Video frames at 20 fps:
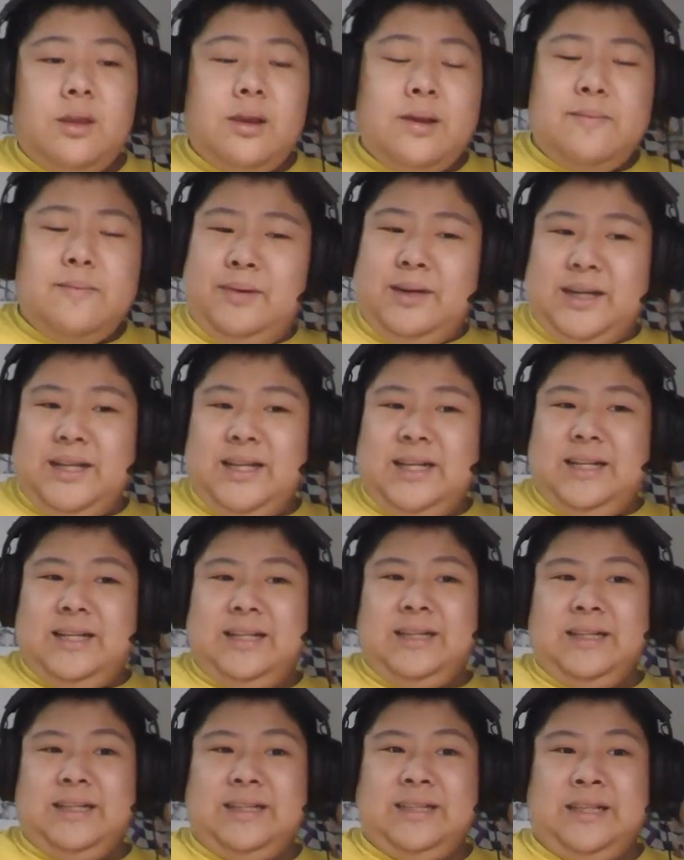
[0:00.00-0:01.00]
But
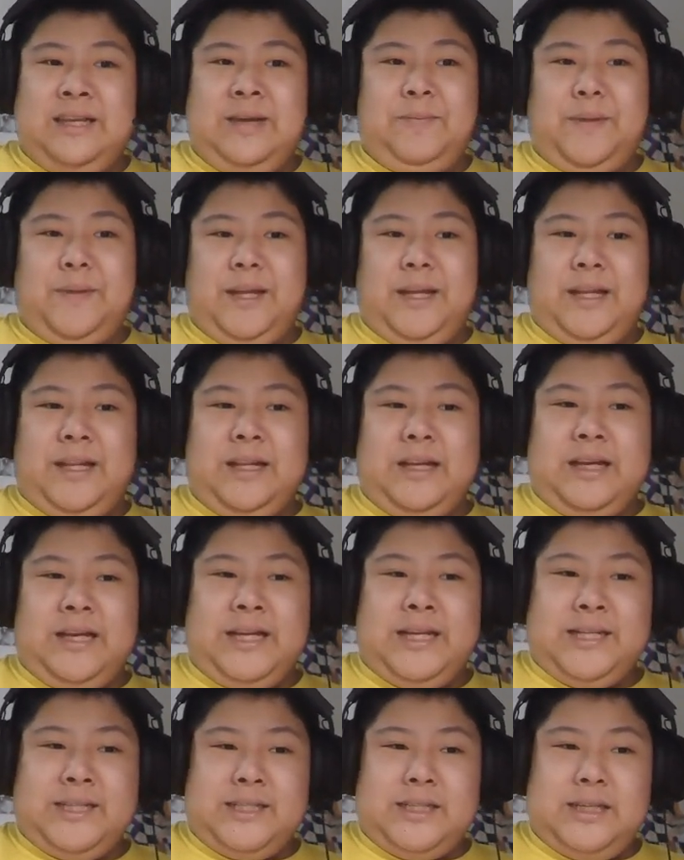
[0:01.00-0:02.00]
Dippling
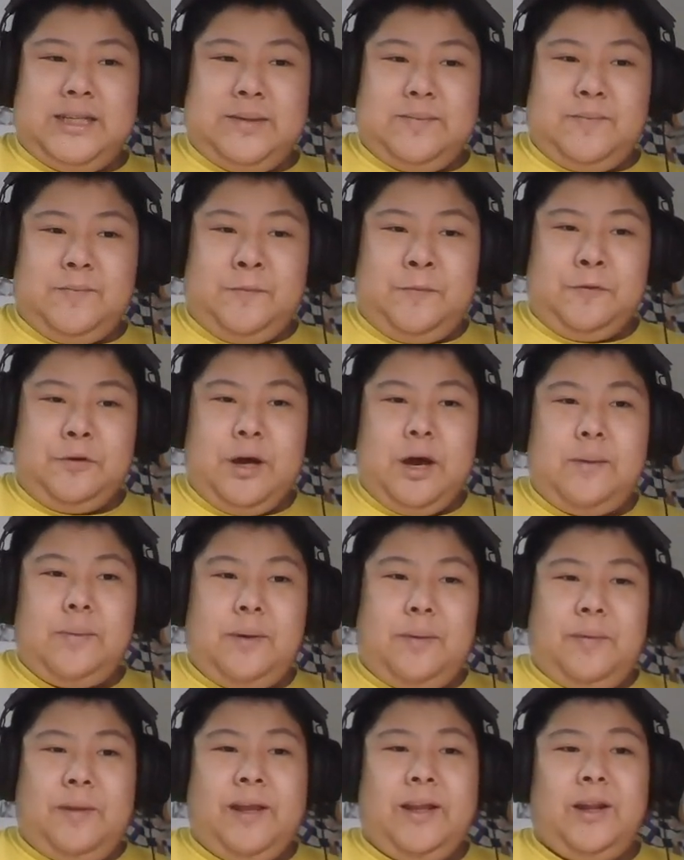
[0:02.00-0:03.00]
is
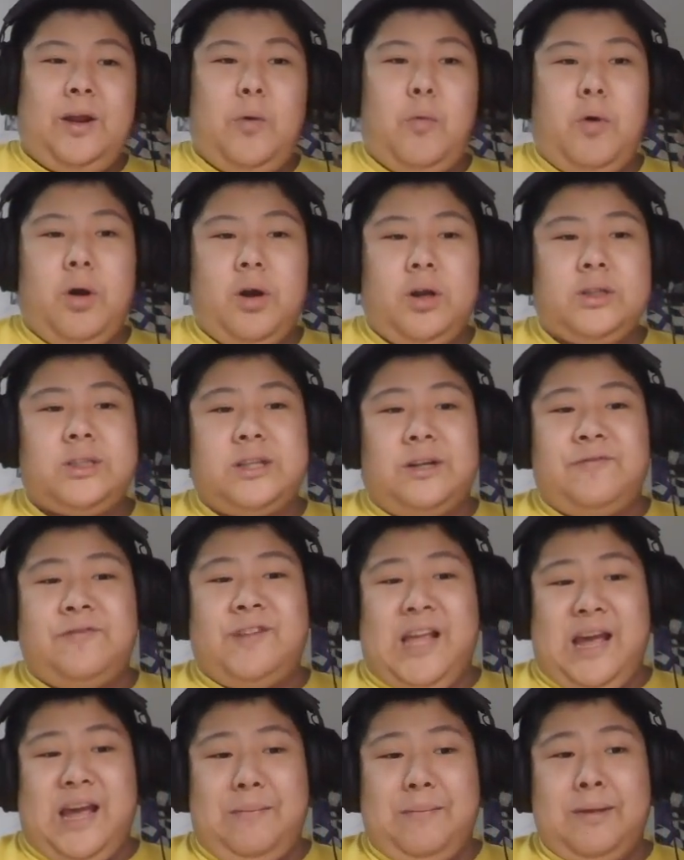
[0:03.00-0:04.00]
probably the worst of
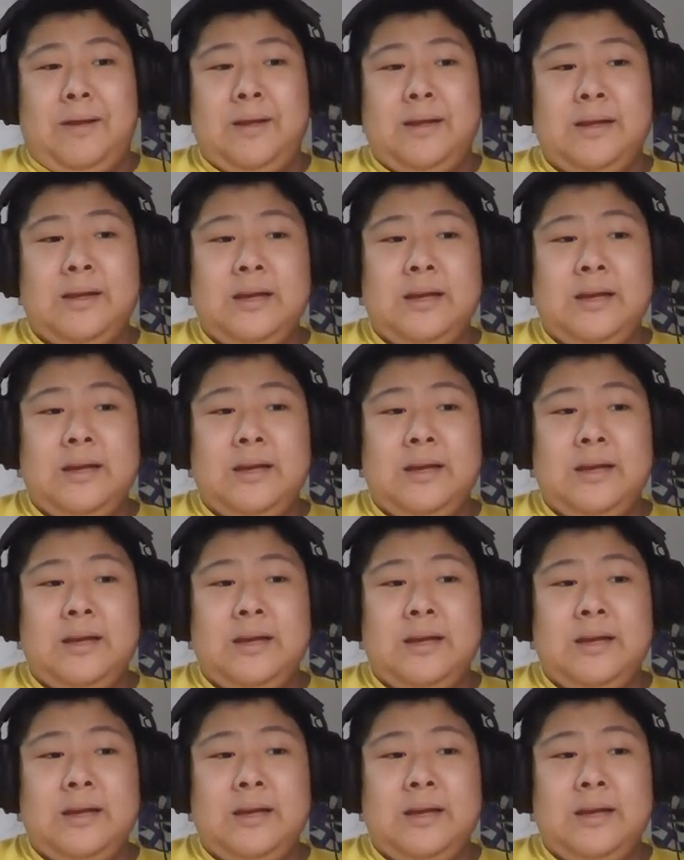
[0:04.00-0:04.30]
them.